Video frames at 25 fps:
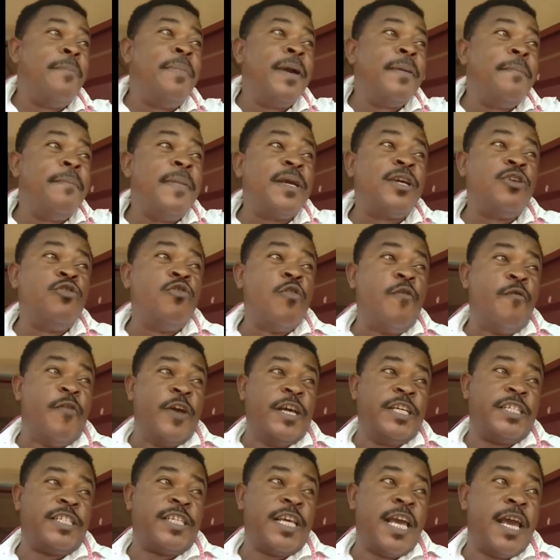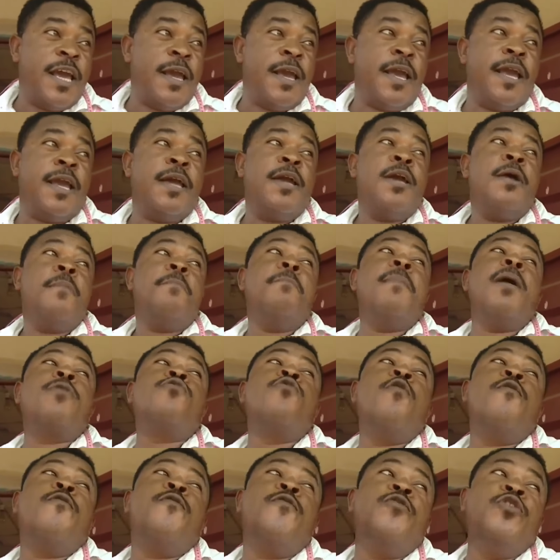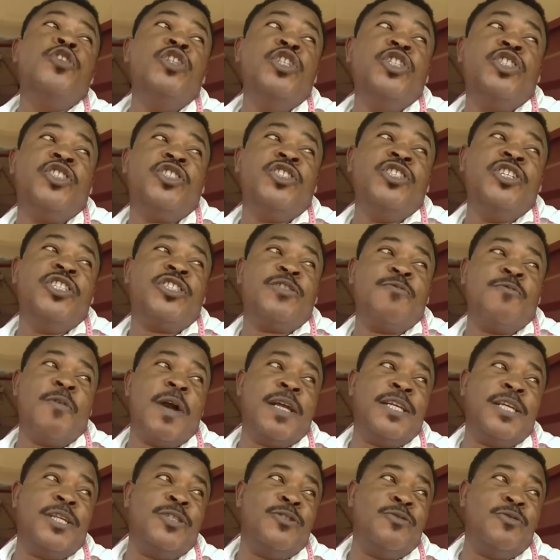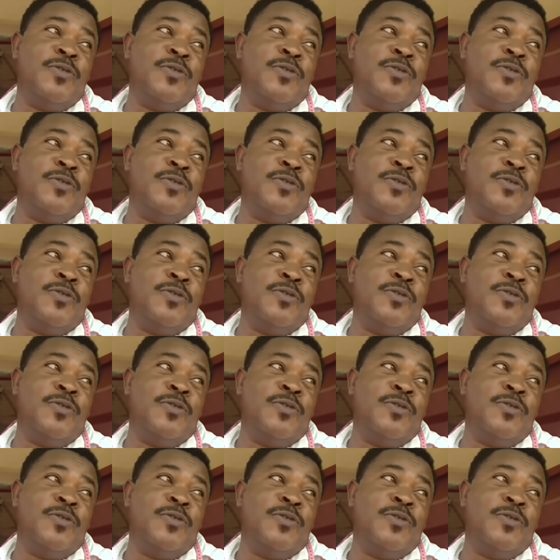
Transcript: I beg, make it no verse. No problem. I go finish this one.